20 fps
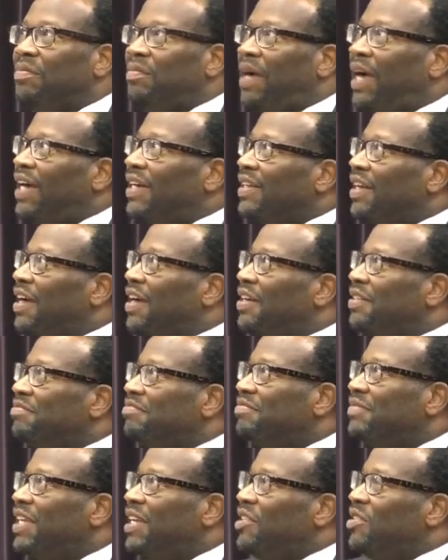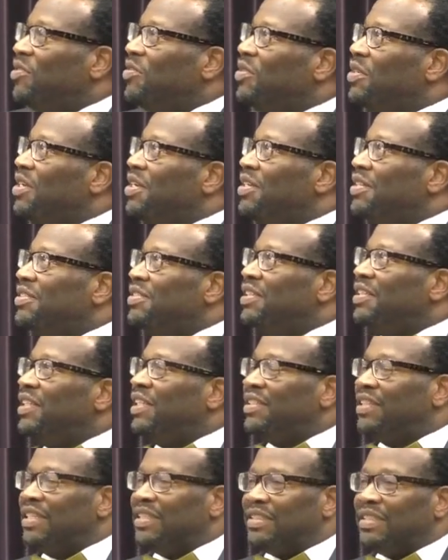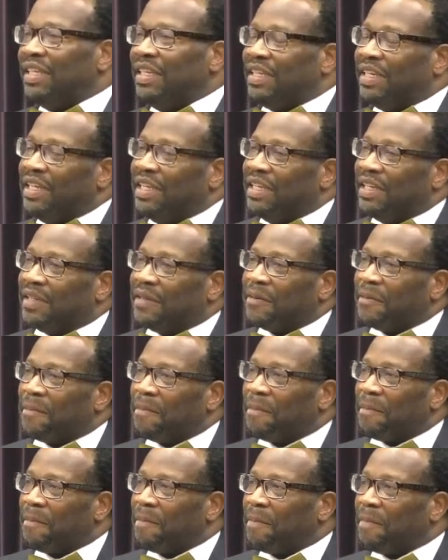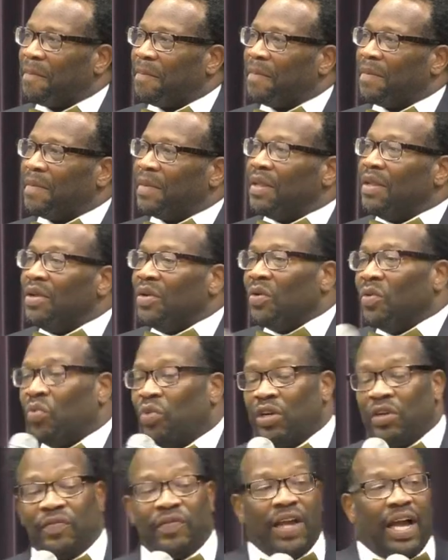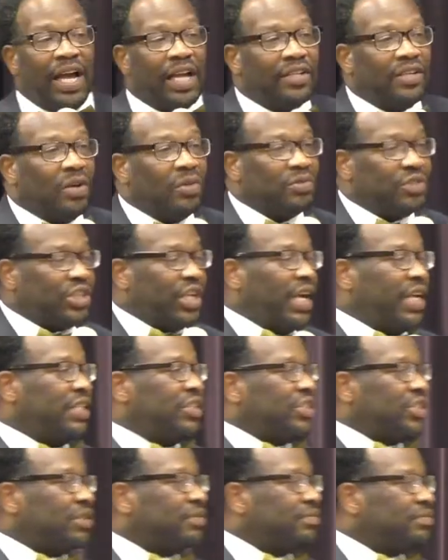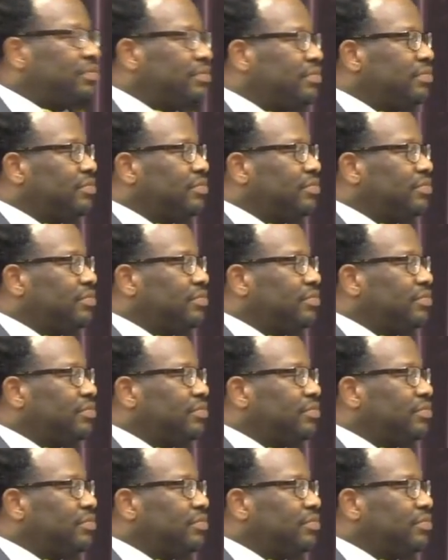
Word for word: My God, can you just let this sink in? What if God don't change it?